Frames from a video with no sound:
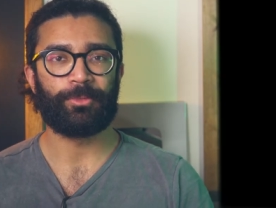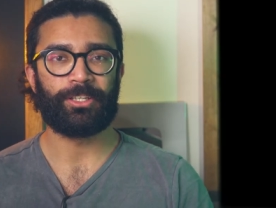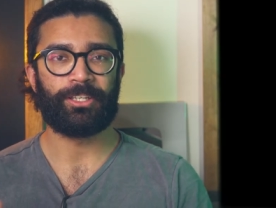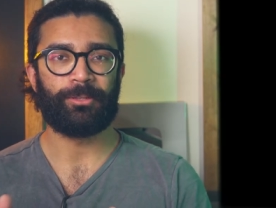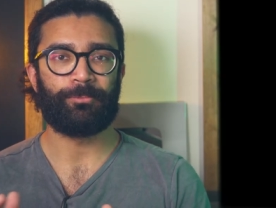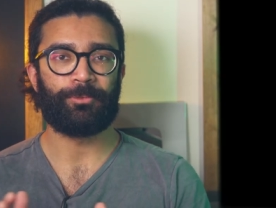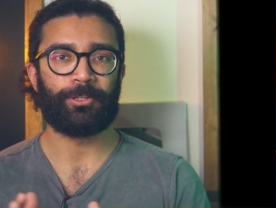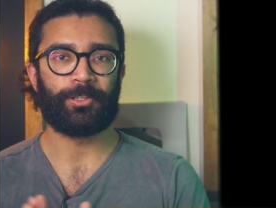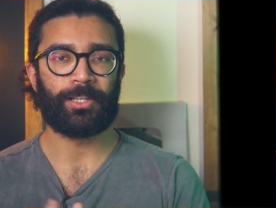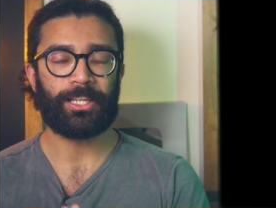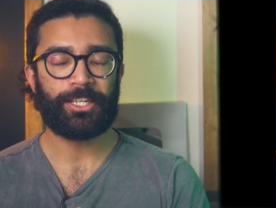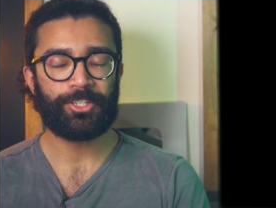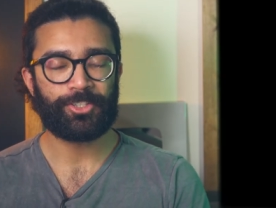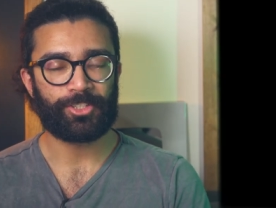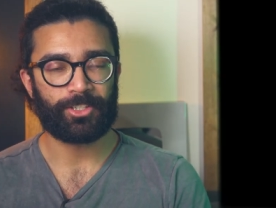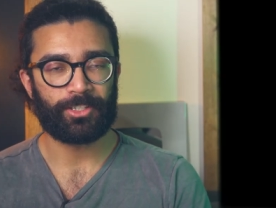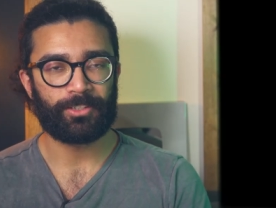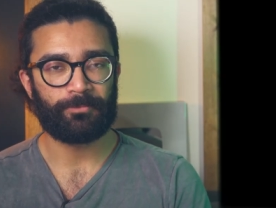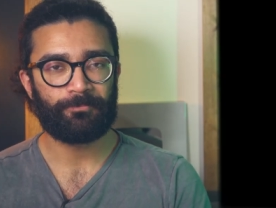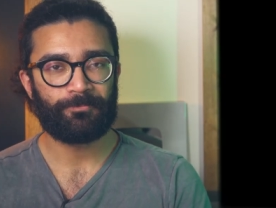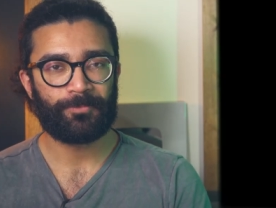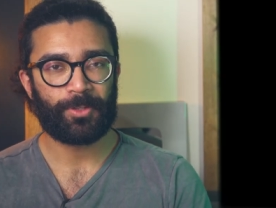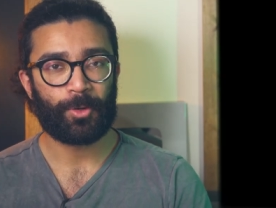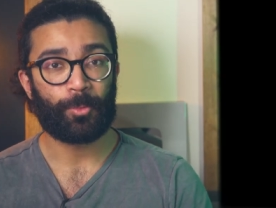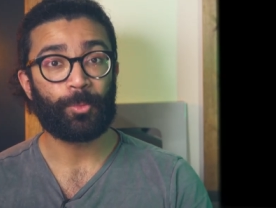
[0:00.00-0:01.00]

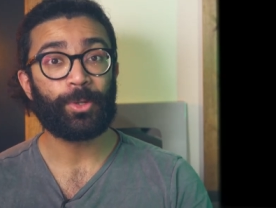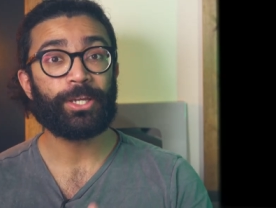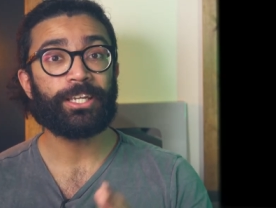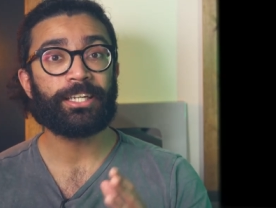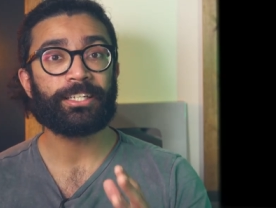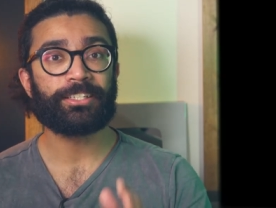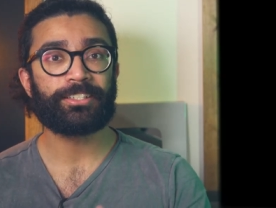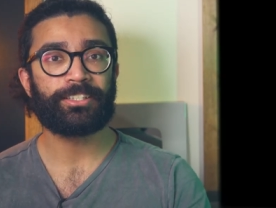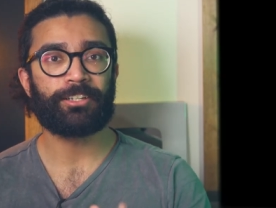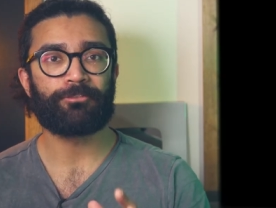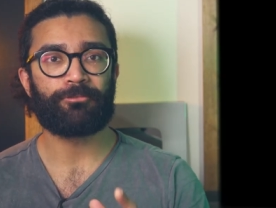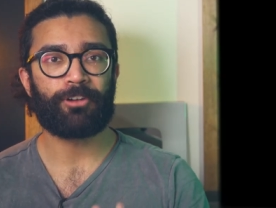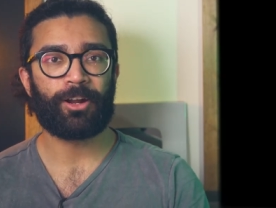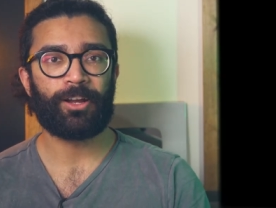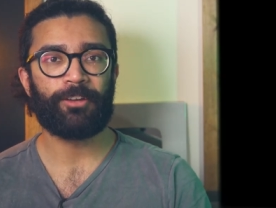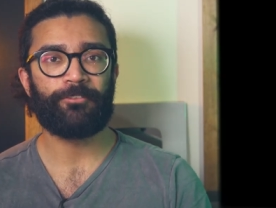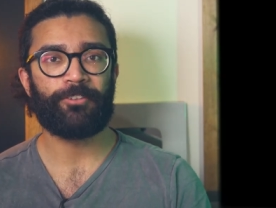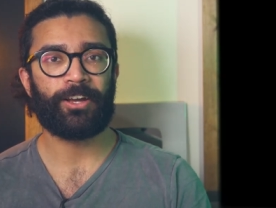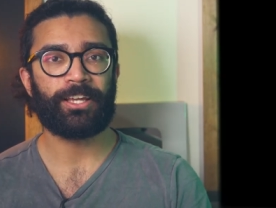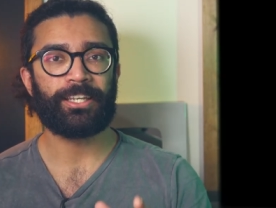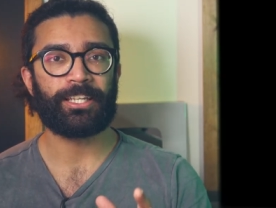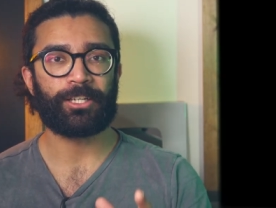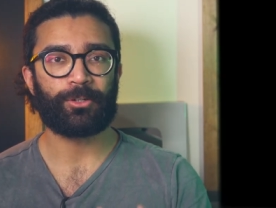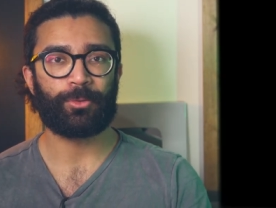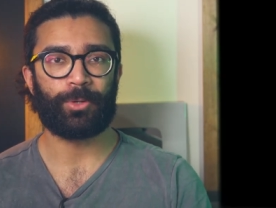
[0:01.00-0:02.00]
manipulation, we can derive
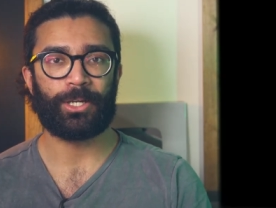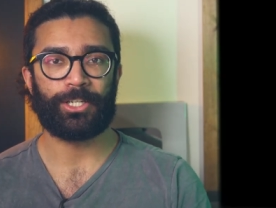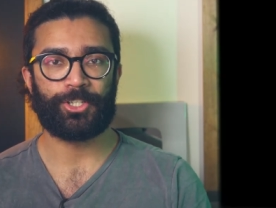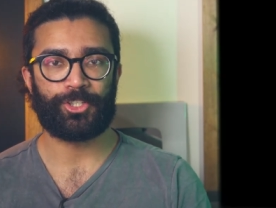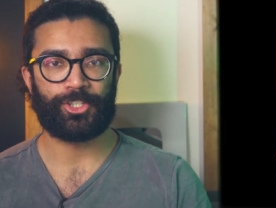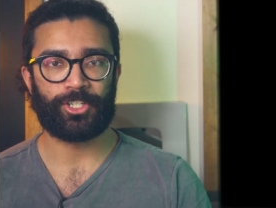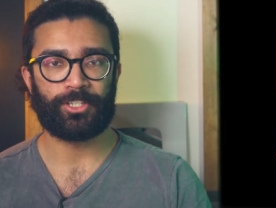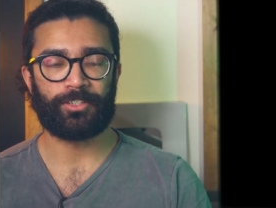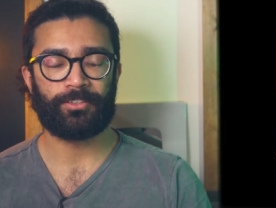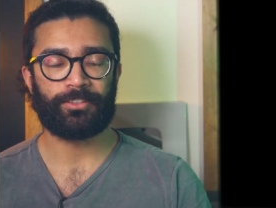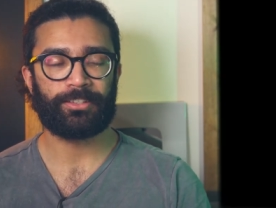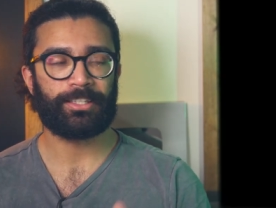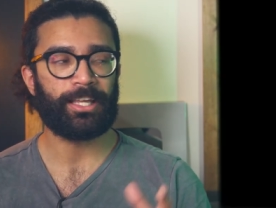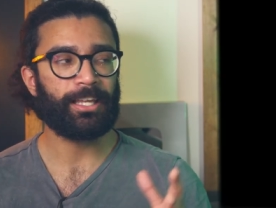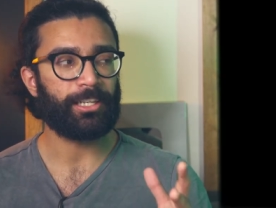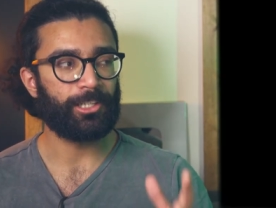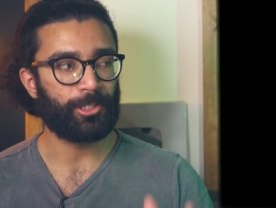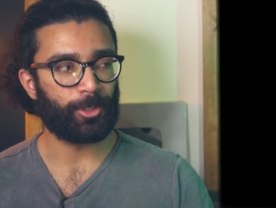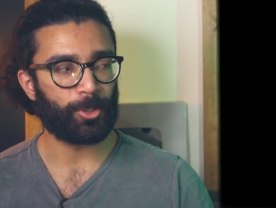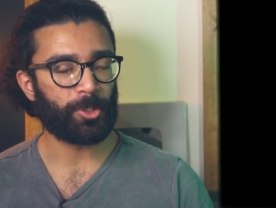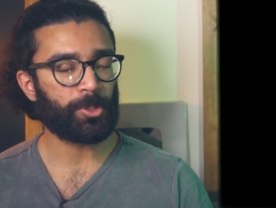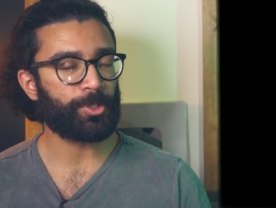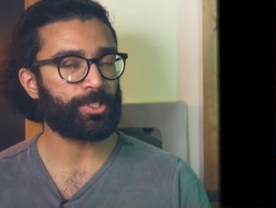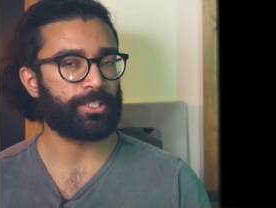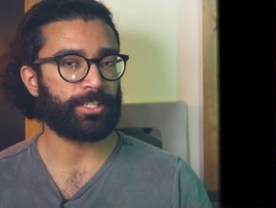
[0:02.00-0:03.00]
an equation that
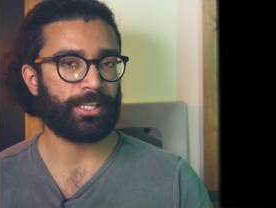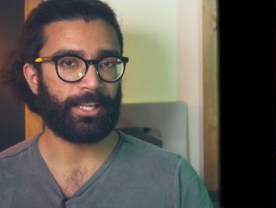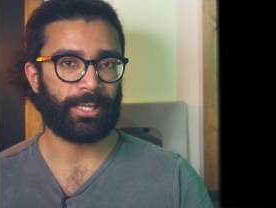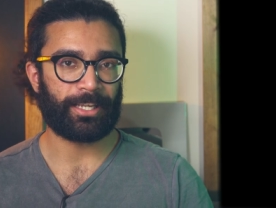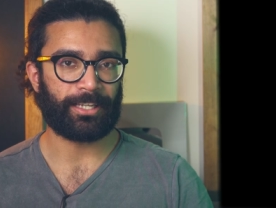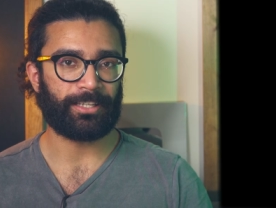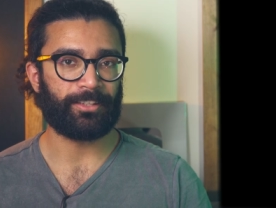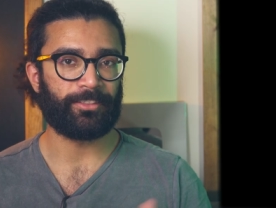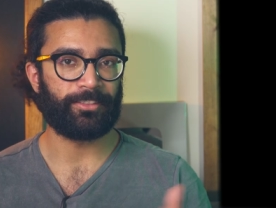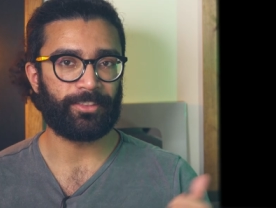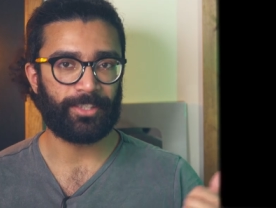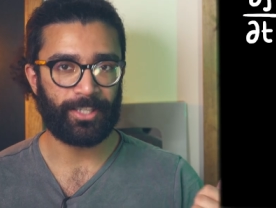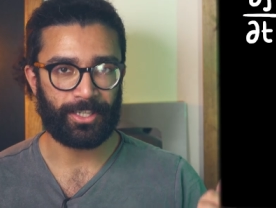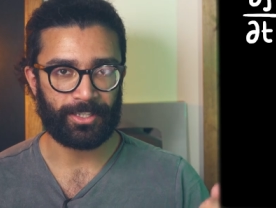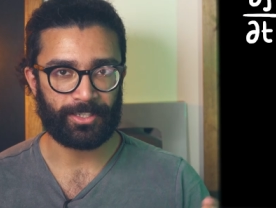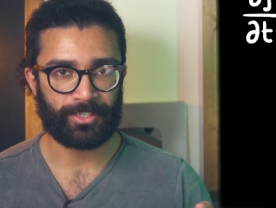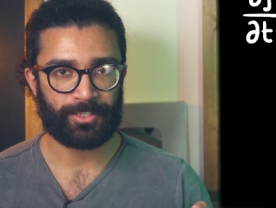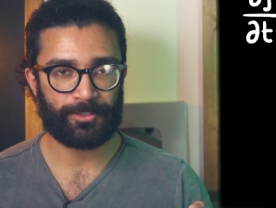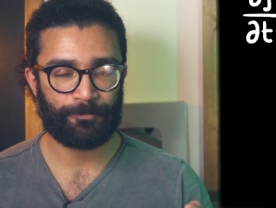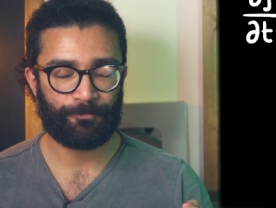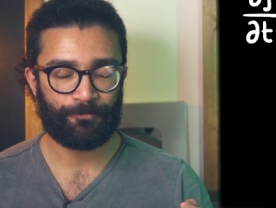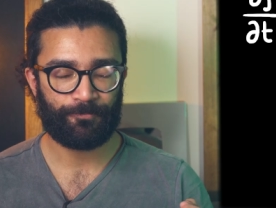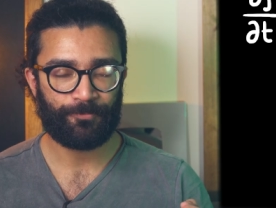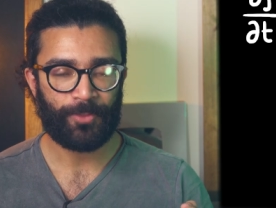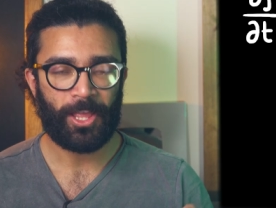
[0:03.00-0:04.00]
looks like
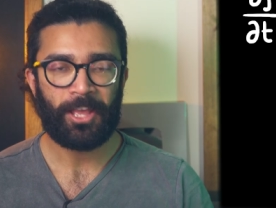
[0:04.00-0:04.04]
this.